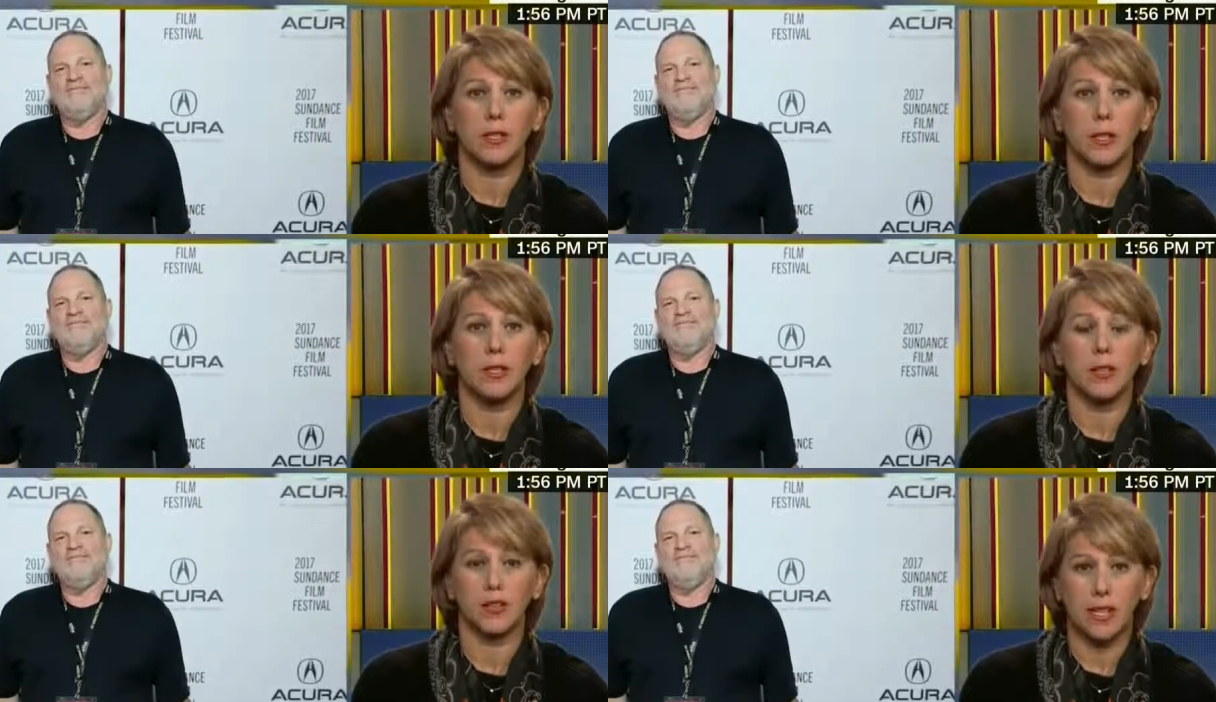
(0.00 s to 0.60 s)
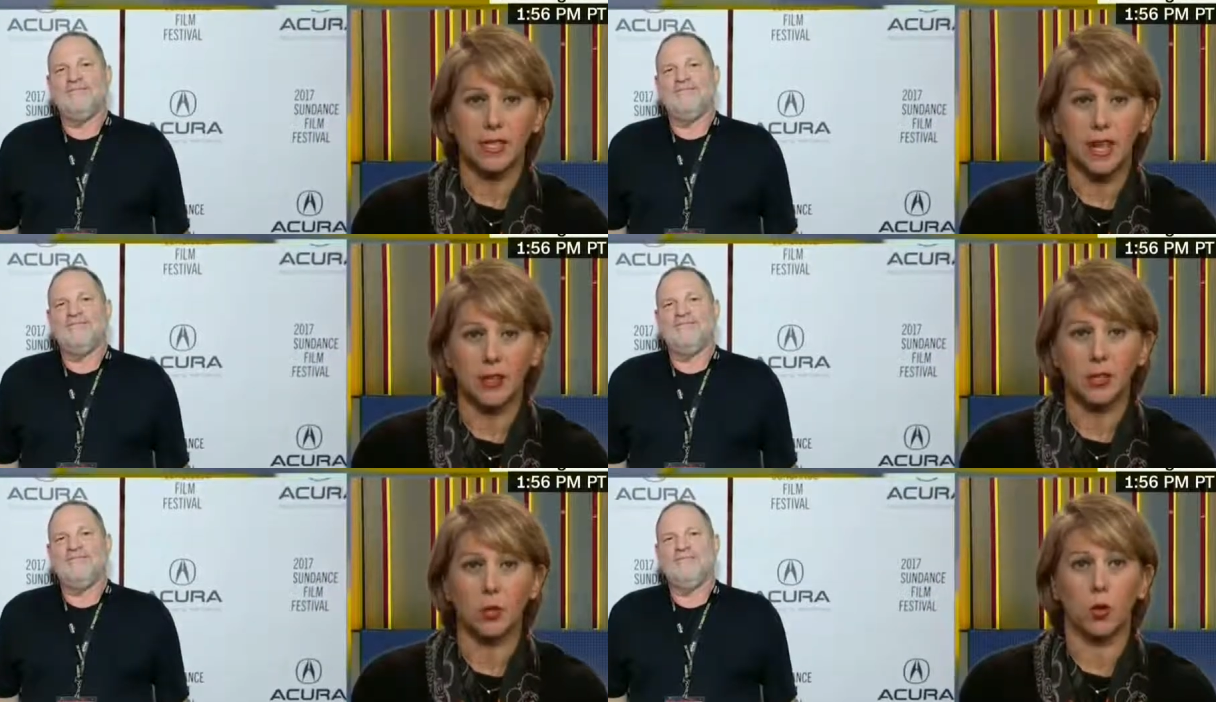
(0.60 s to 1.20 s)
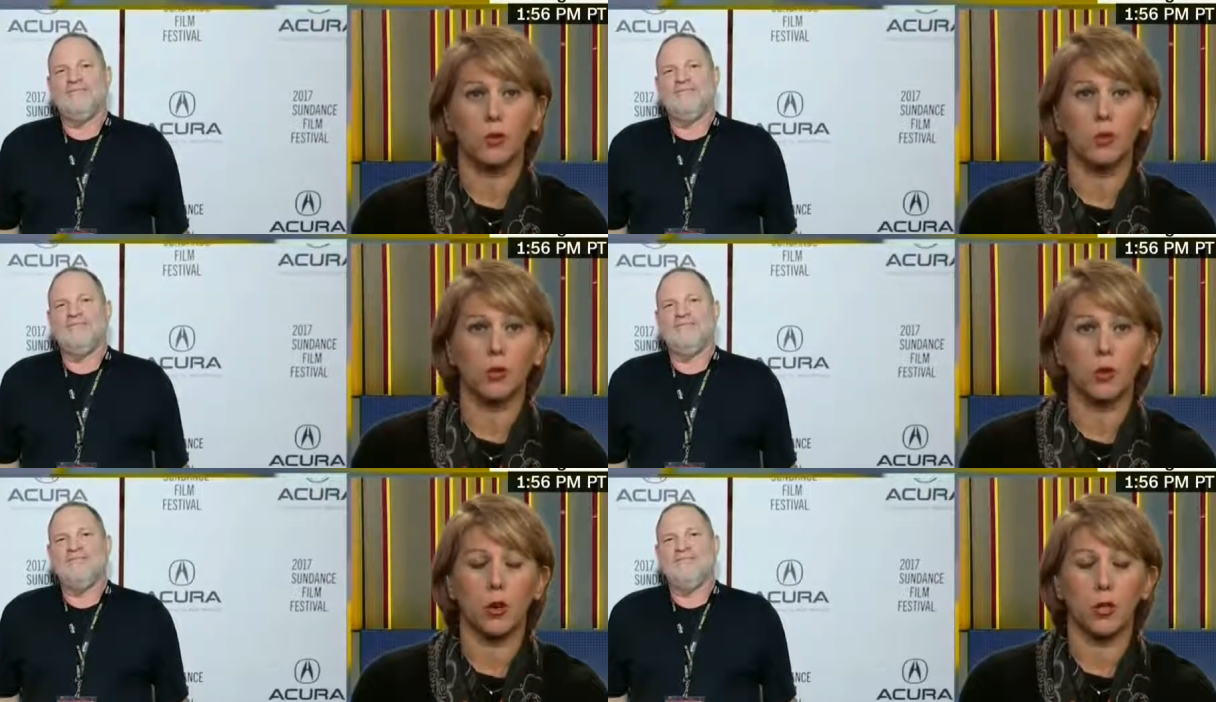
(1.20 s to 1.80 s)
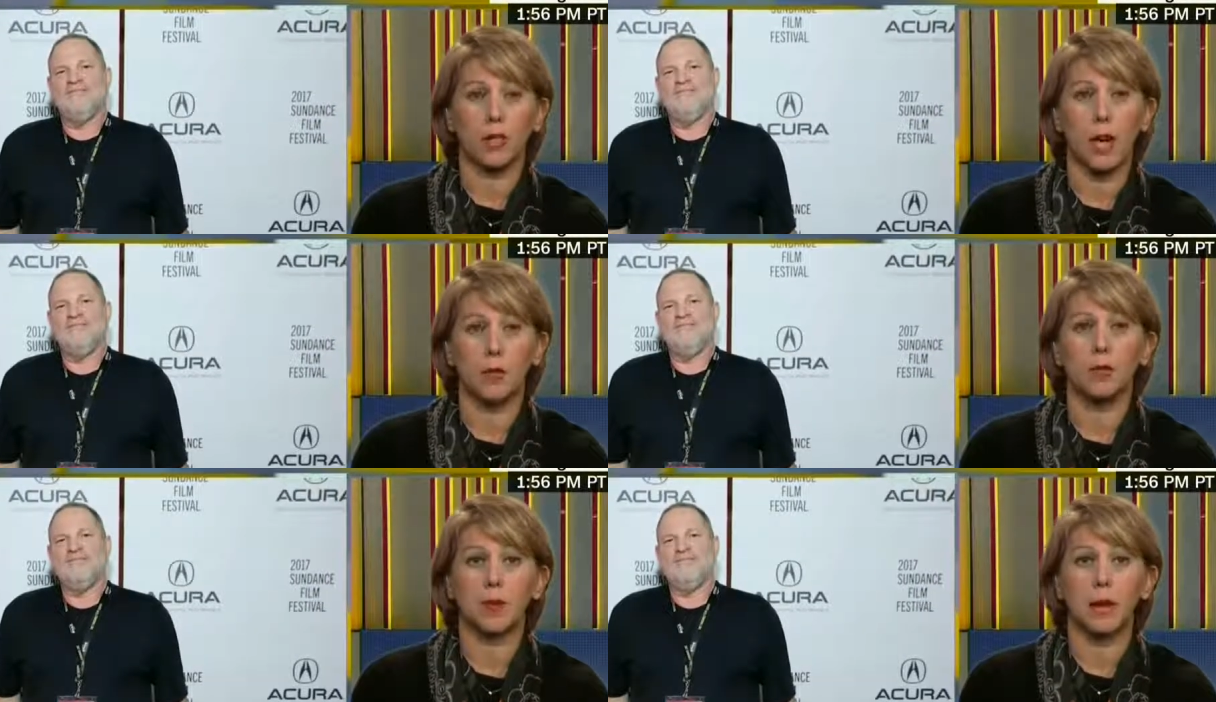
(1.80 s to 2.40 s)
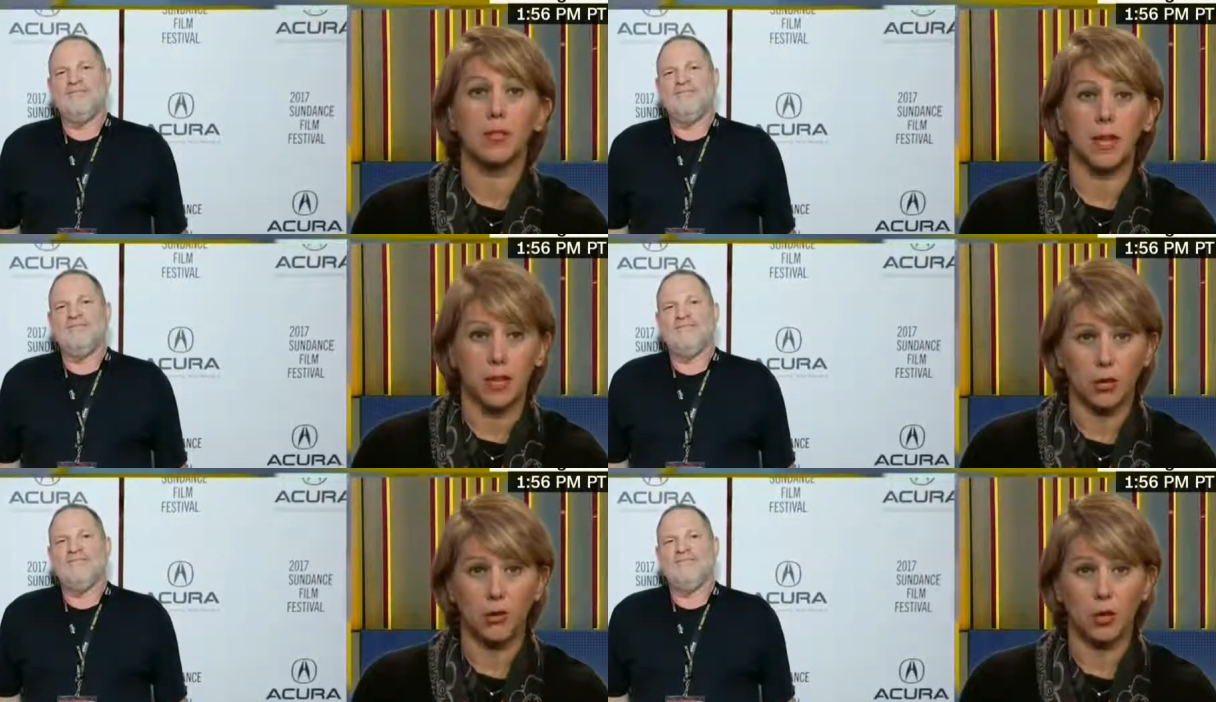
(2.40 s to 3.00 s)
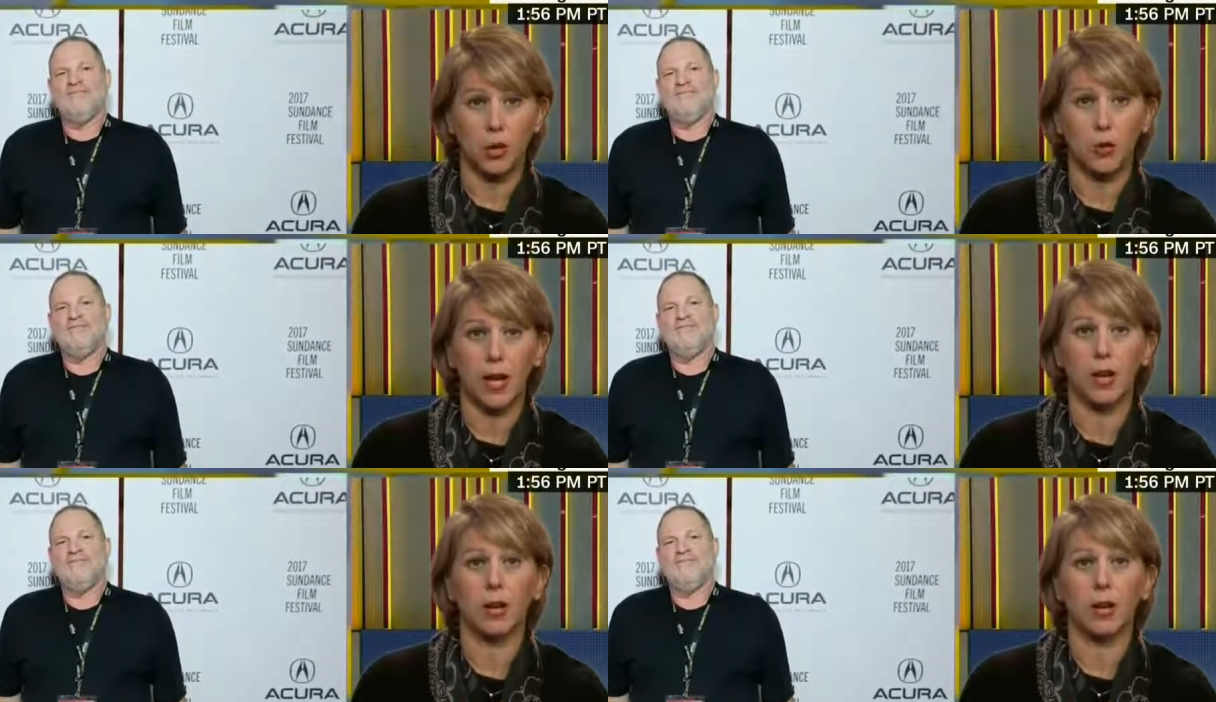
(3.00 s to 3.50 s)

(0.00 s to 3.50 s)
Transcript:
Speaker 1: did an investigative story for the New York Times about 10 years ago when I